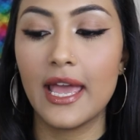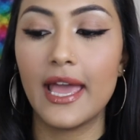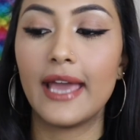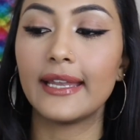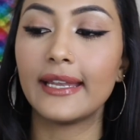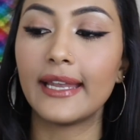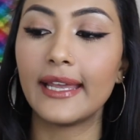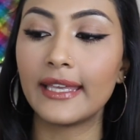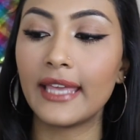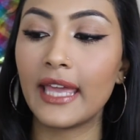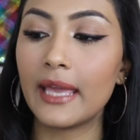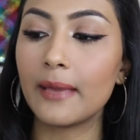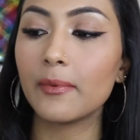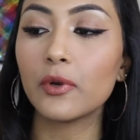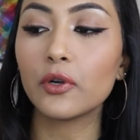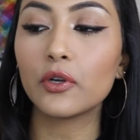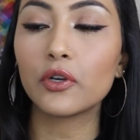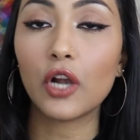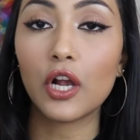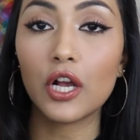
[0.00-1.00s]
And I came
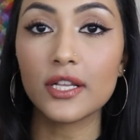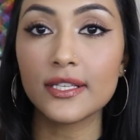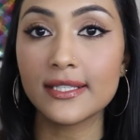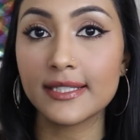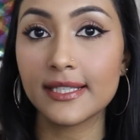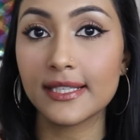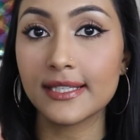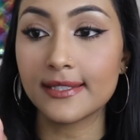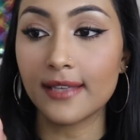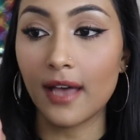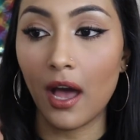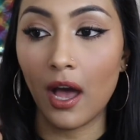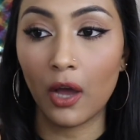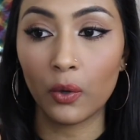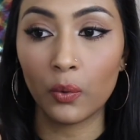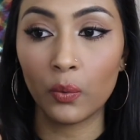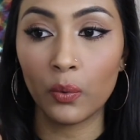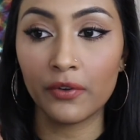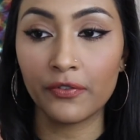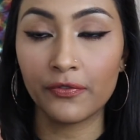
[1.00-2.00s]
across this
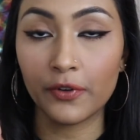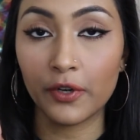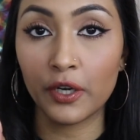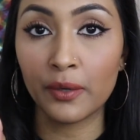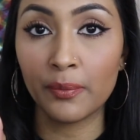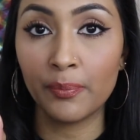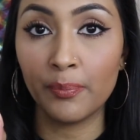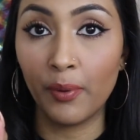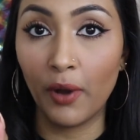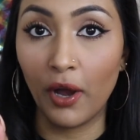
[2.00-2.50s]
Aquaphor